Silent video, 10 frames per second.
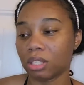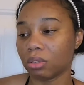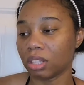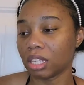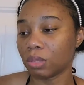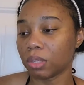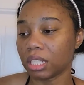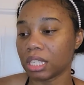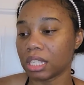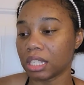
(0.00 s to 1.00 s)
So this
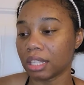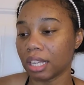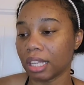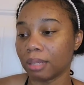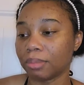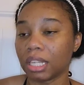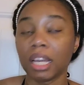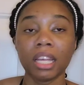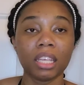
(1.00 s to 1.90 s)
one is themed,